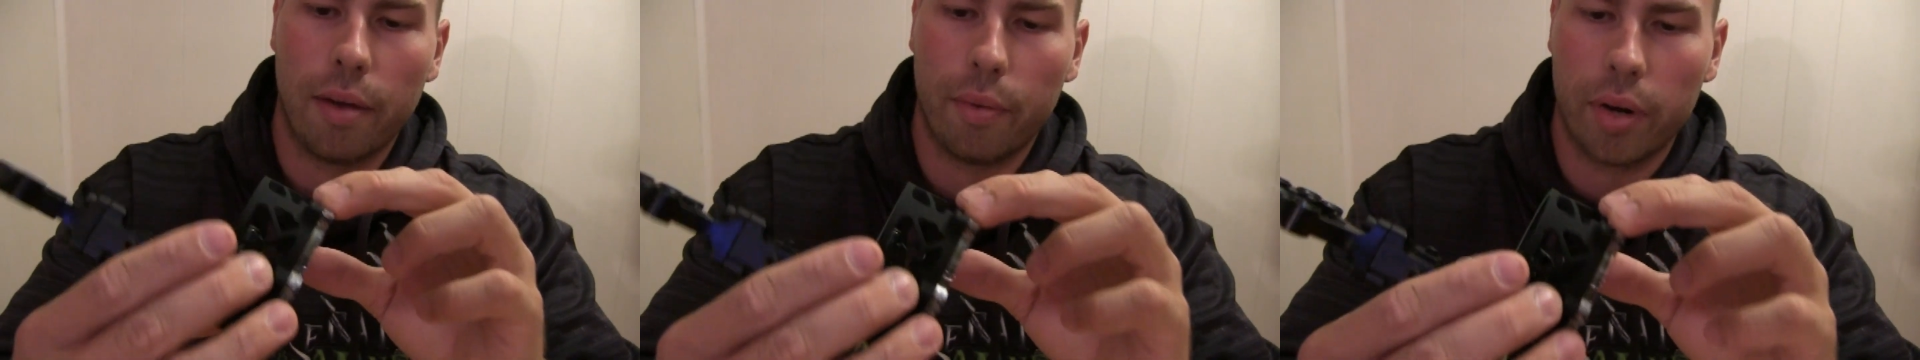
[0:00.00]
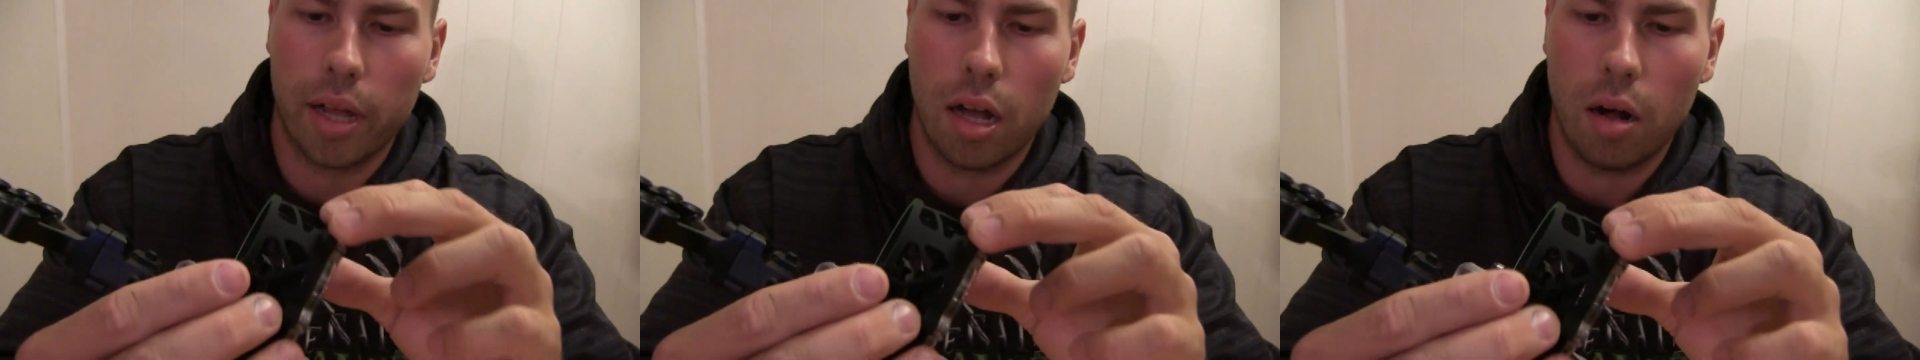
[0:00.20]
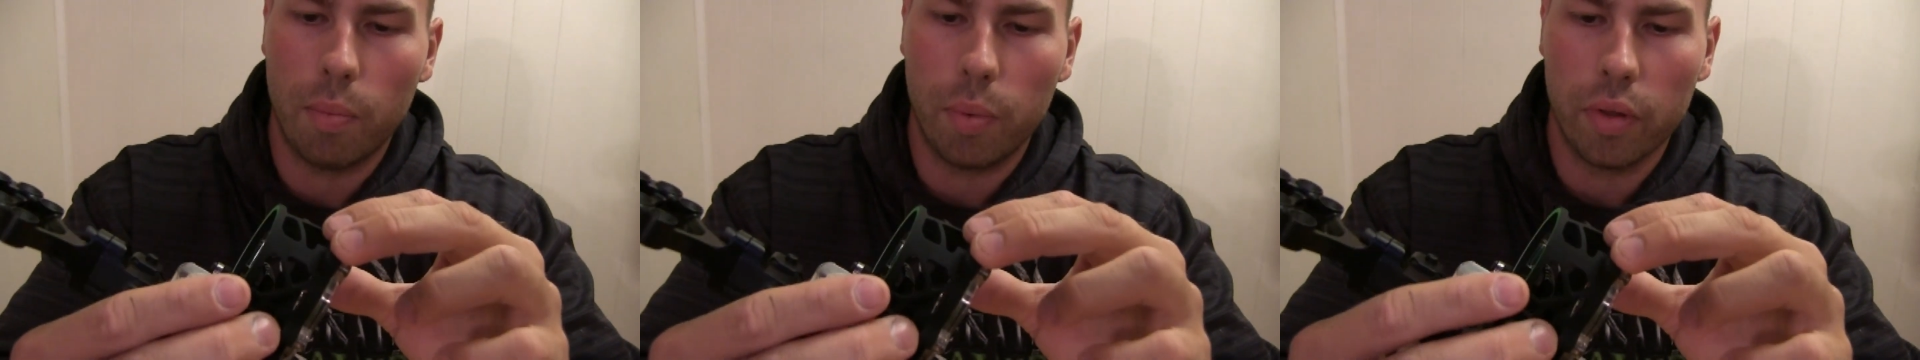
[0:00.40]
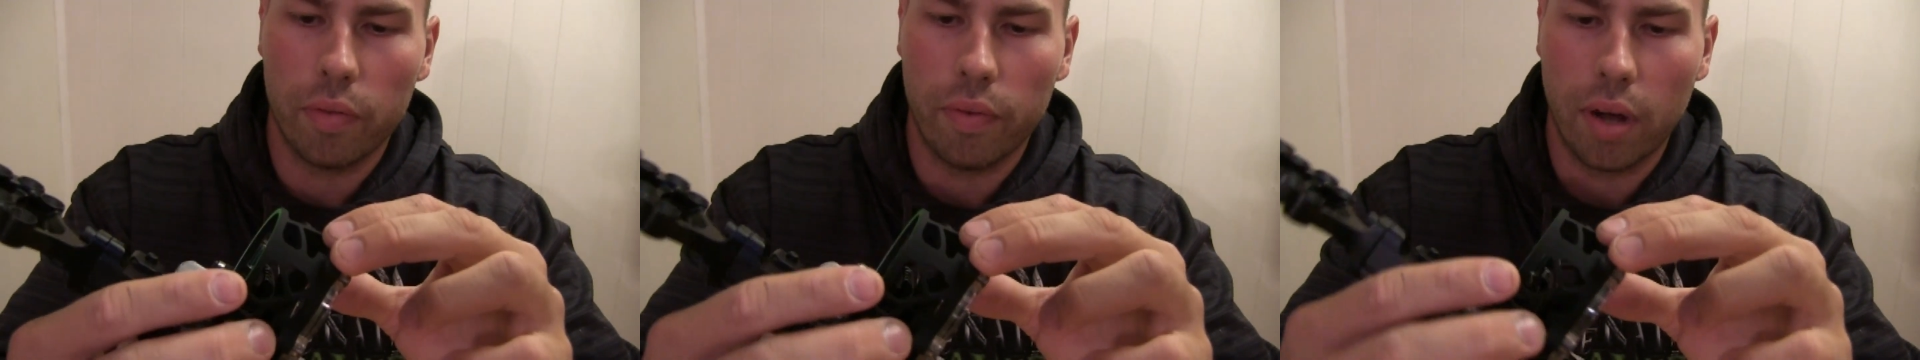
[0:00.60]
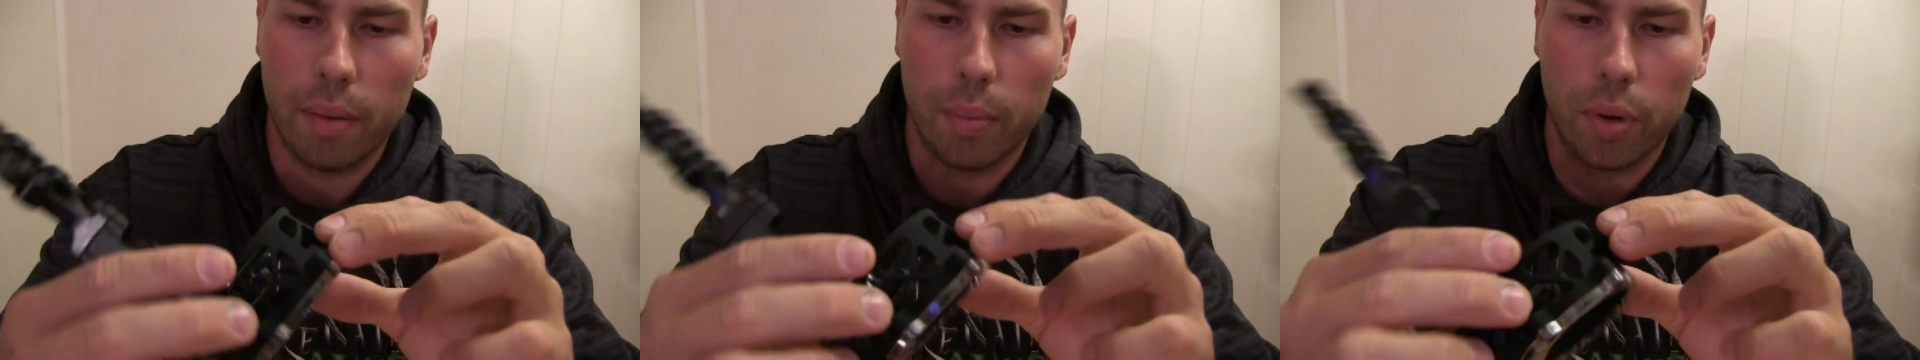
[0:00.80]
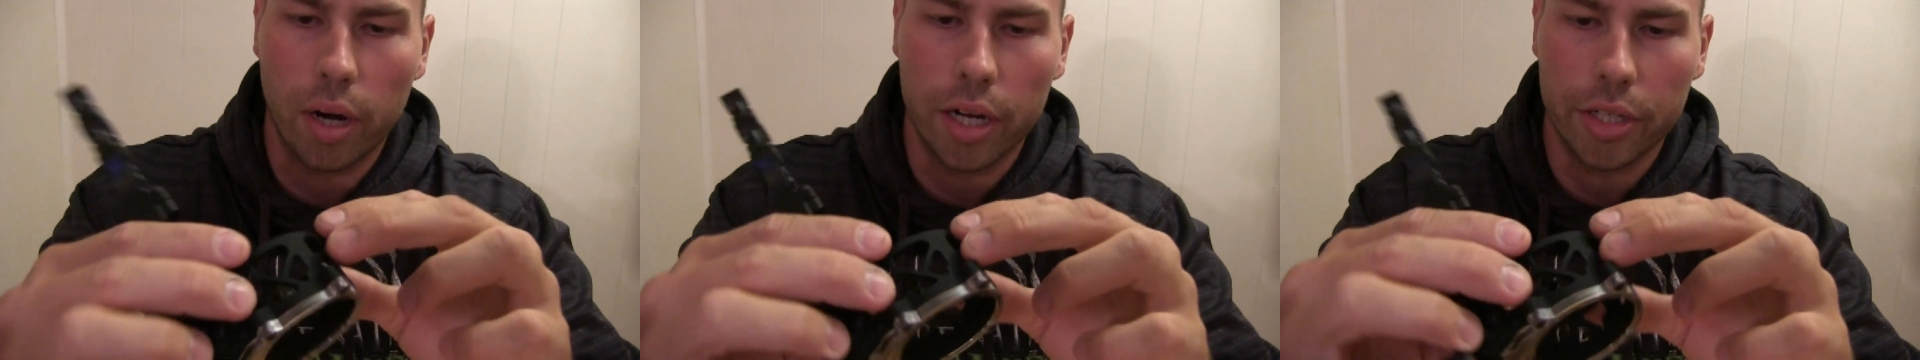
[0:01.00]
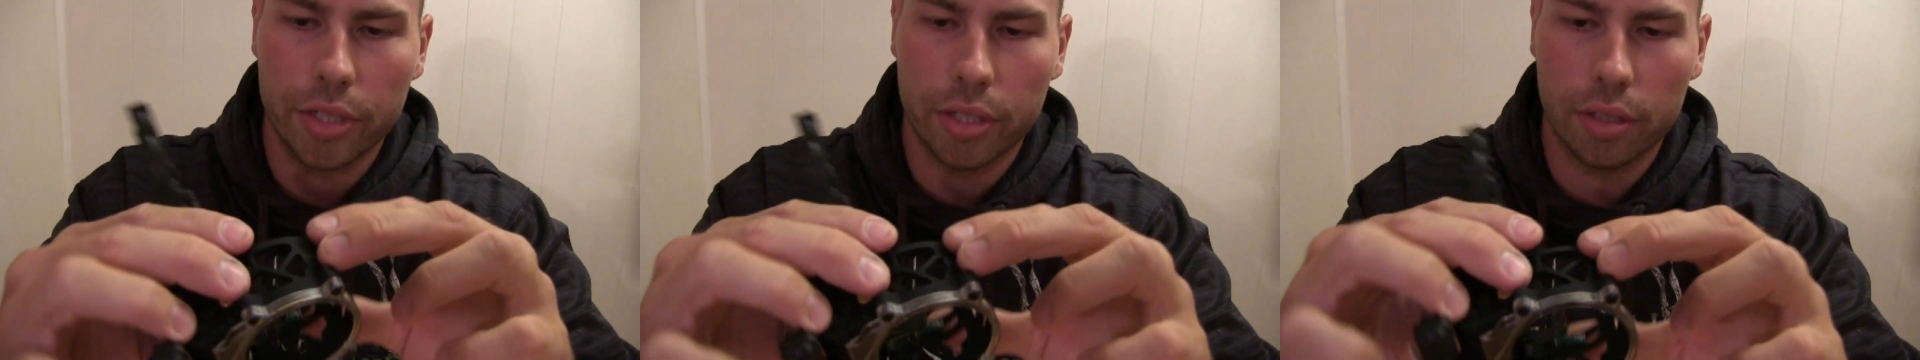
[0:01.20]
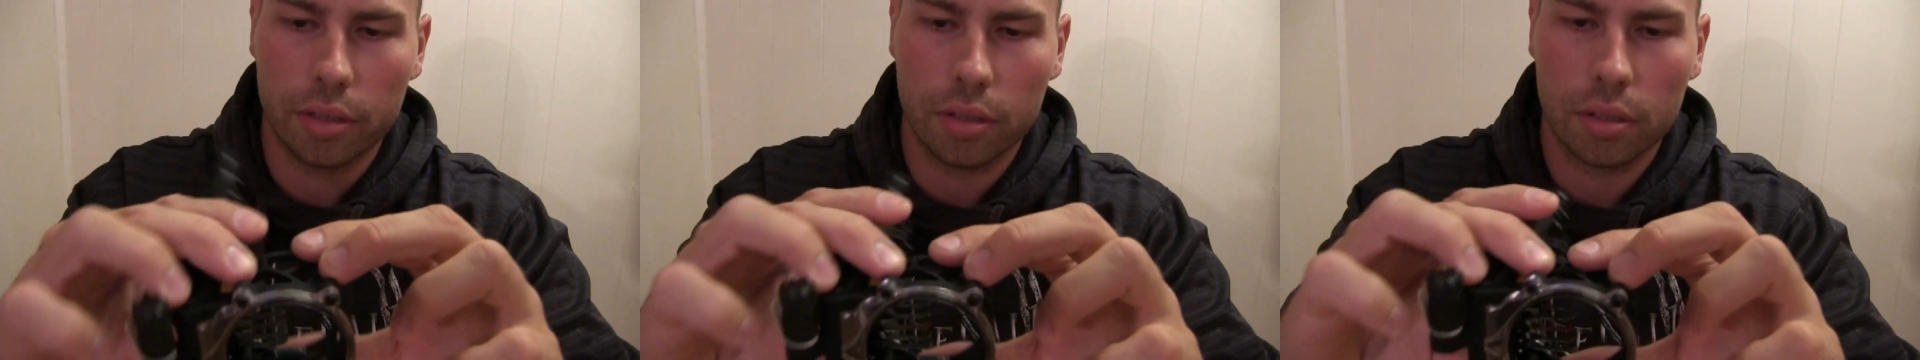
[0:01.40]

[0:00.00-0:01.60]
would help with vibration,